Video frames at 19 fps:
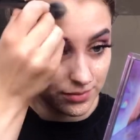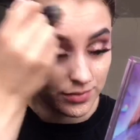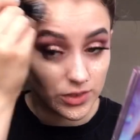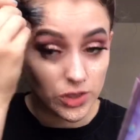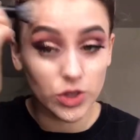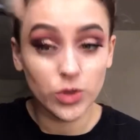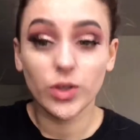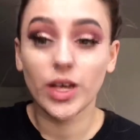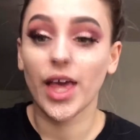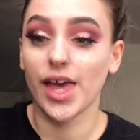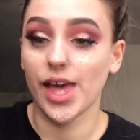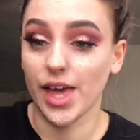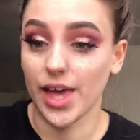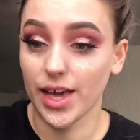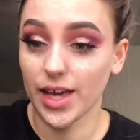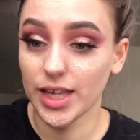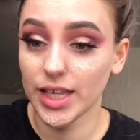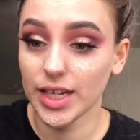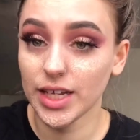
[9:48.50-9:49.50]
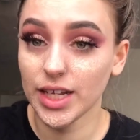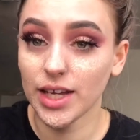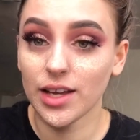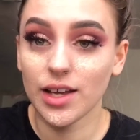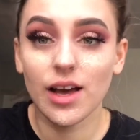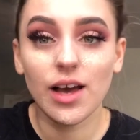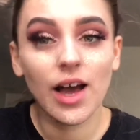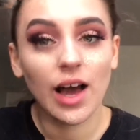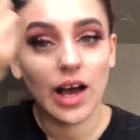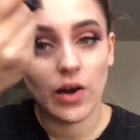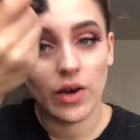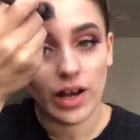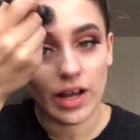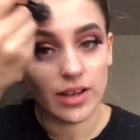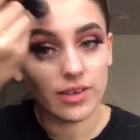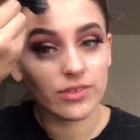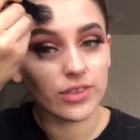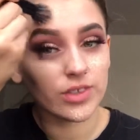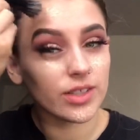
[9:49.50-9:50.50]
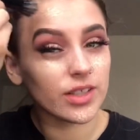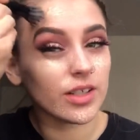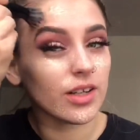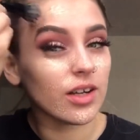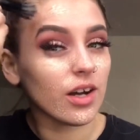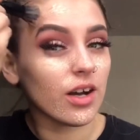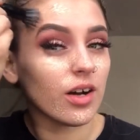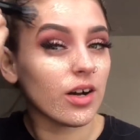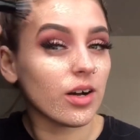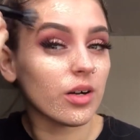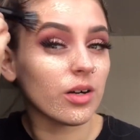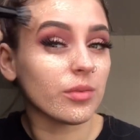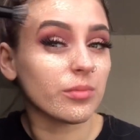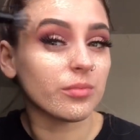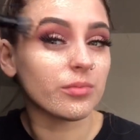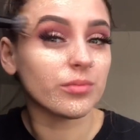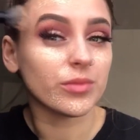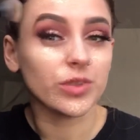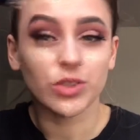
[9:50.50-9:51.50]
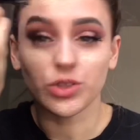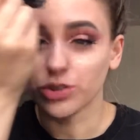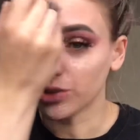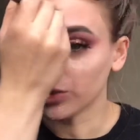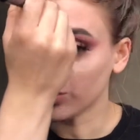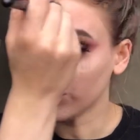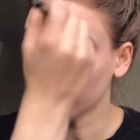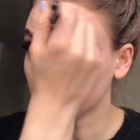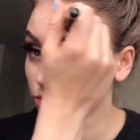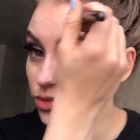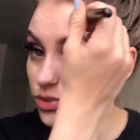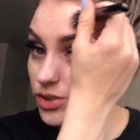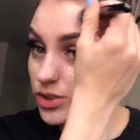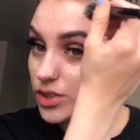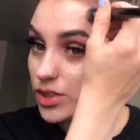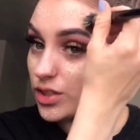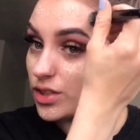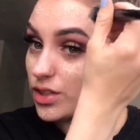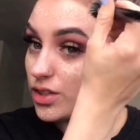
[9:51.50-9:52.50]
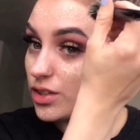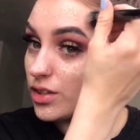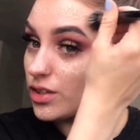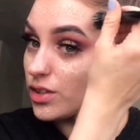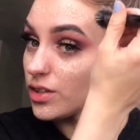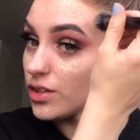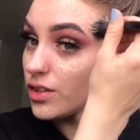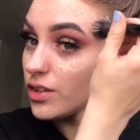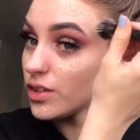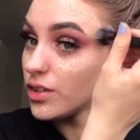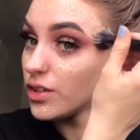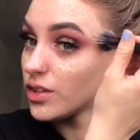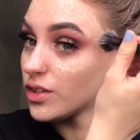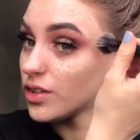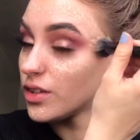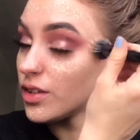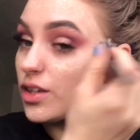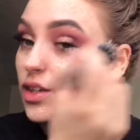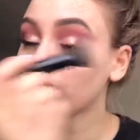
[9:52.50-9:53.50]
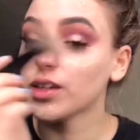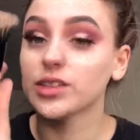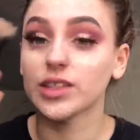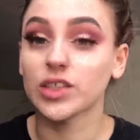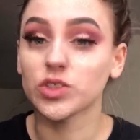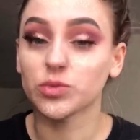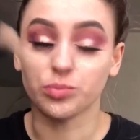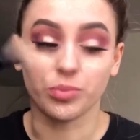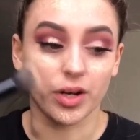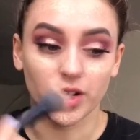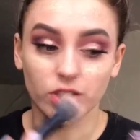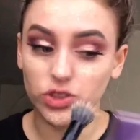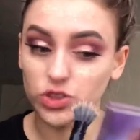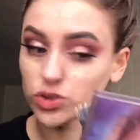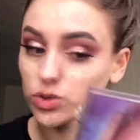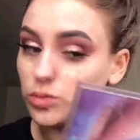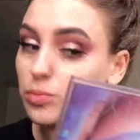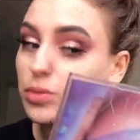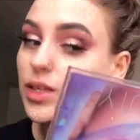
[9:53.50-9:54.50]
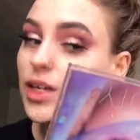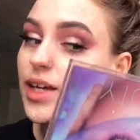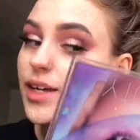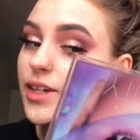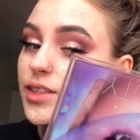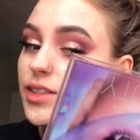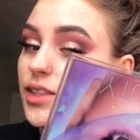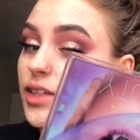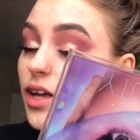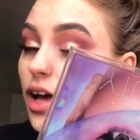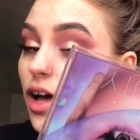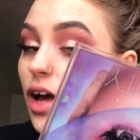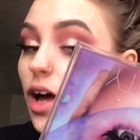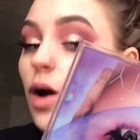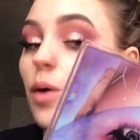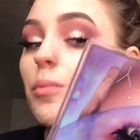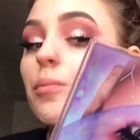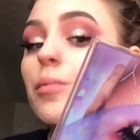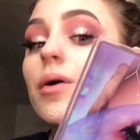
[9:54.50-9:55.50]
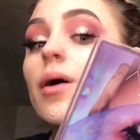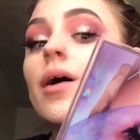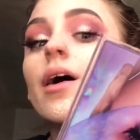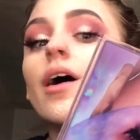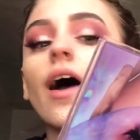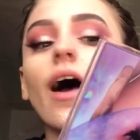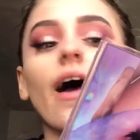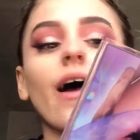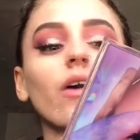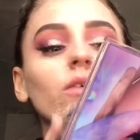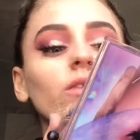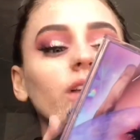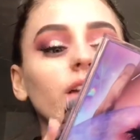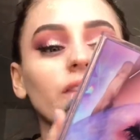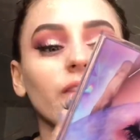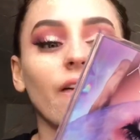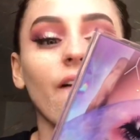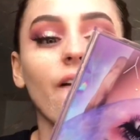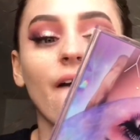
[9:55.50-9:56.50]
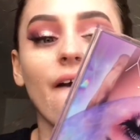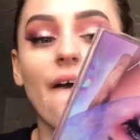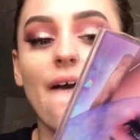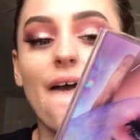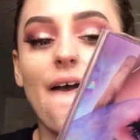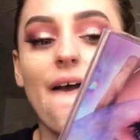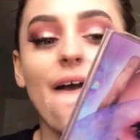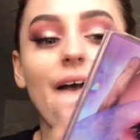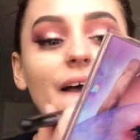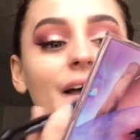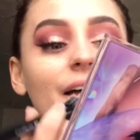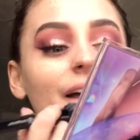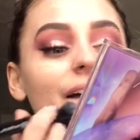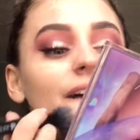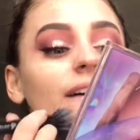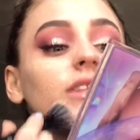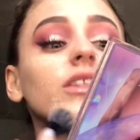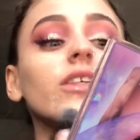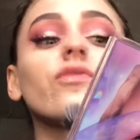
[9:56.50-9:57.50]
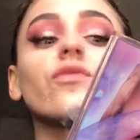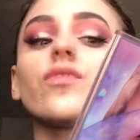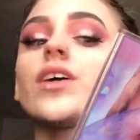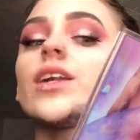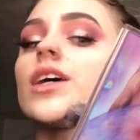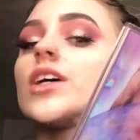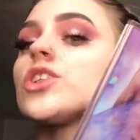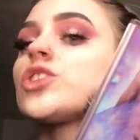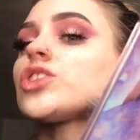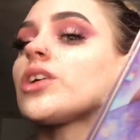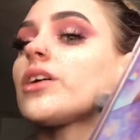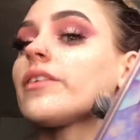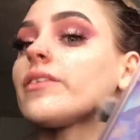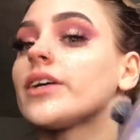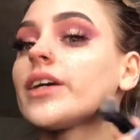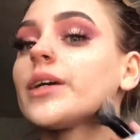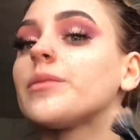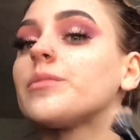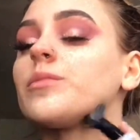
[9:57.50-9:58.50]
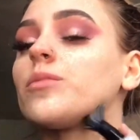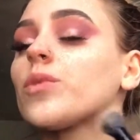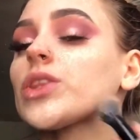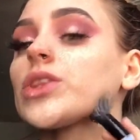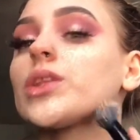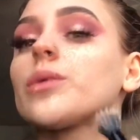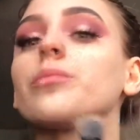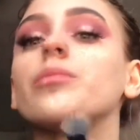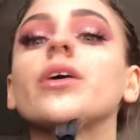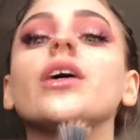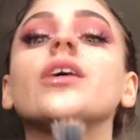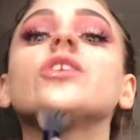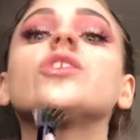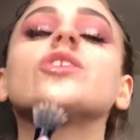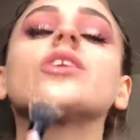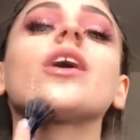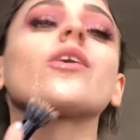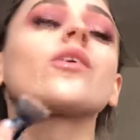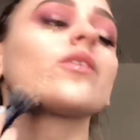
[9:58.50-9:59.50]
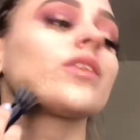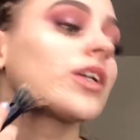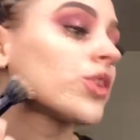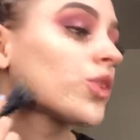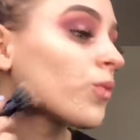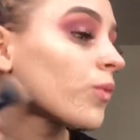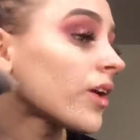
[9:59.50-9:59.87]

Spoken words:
You can, however, use this brush to blend, but I don't like the finish of it. with the brush. I don't like the way